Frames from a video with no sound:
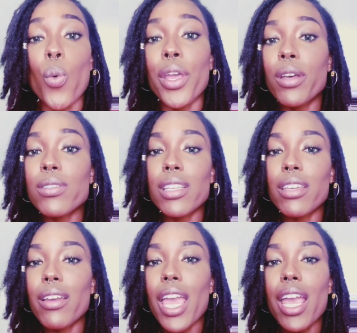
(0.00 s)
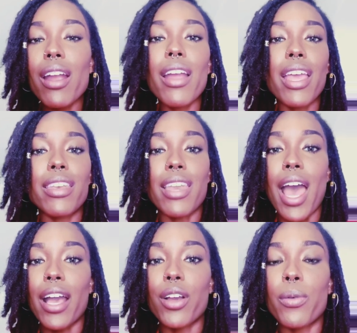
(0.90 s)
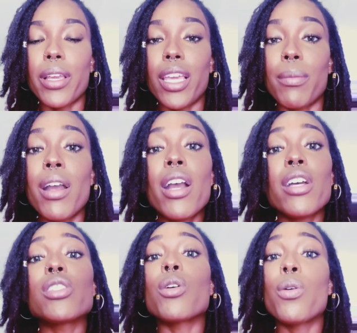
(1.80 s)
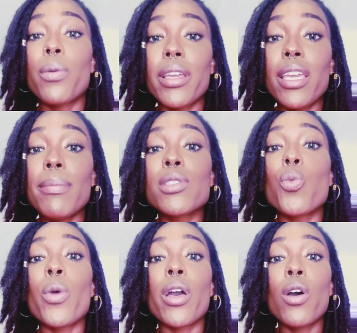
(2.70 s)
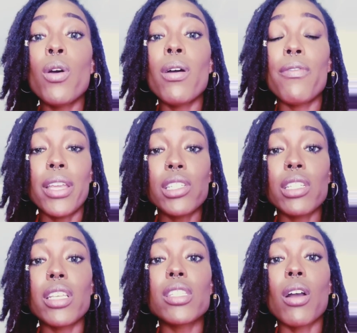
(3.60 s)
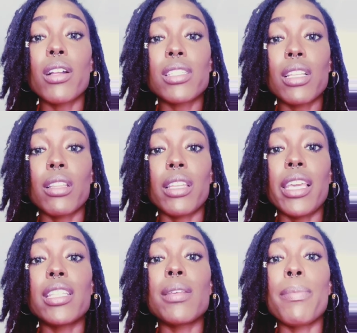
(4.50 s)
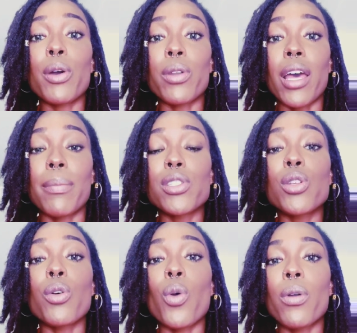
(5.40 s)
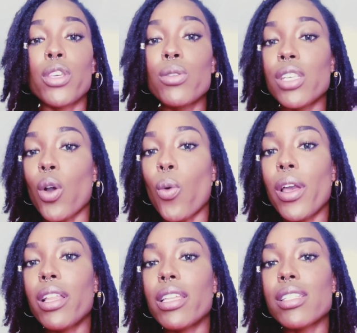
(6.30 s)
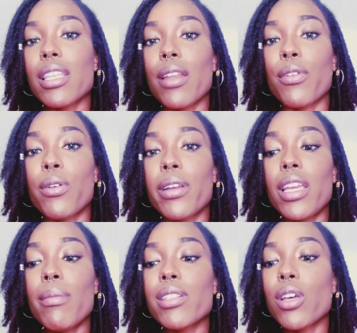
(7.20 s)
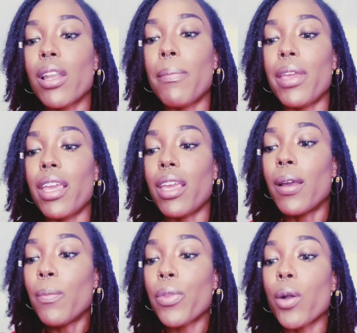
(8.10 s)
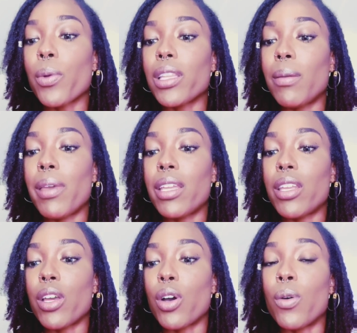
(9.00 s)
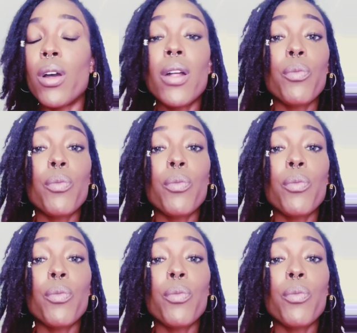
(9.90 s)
oils in your hair and not cream. So creams will eventually start to lead to buildup. So using oil instead of cream is going to be a really big deal.